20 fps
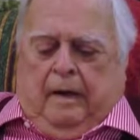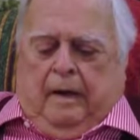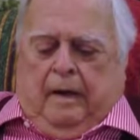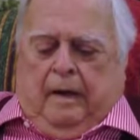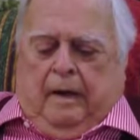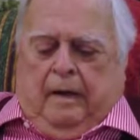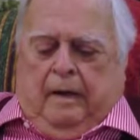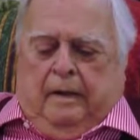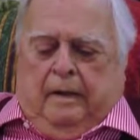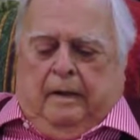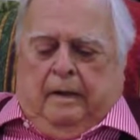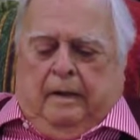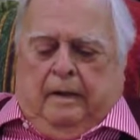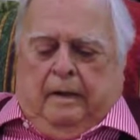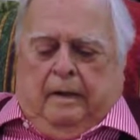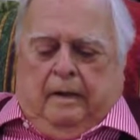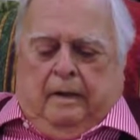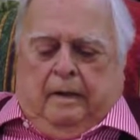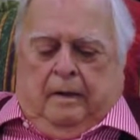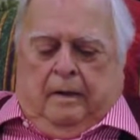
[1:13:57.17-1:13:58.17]
And
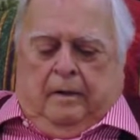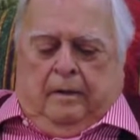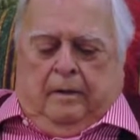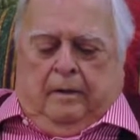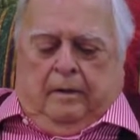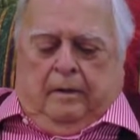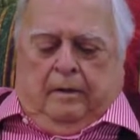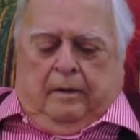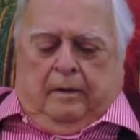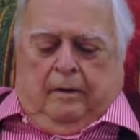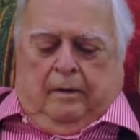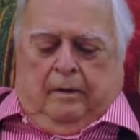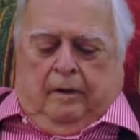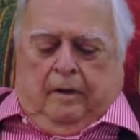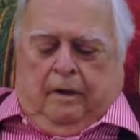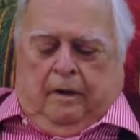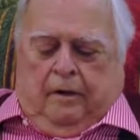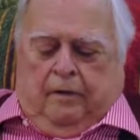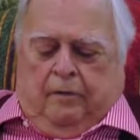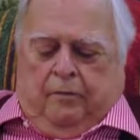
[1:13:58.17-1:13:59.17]
the
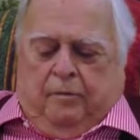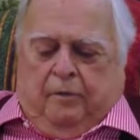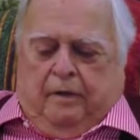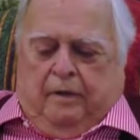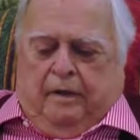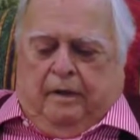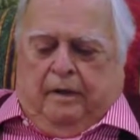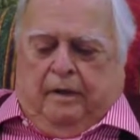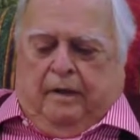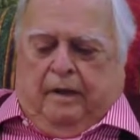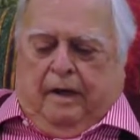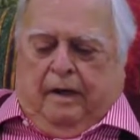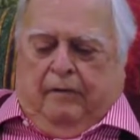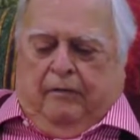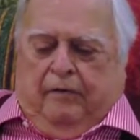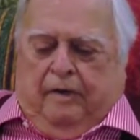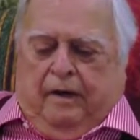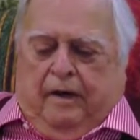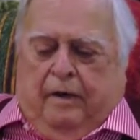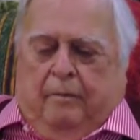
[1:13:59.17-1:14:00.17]
husband and that
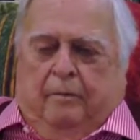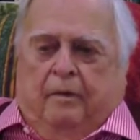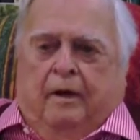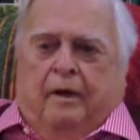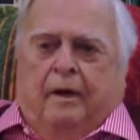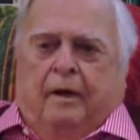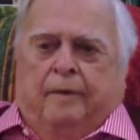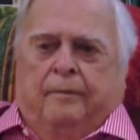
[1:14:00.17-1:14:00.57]
family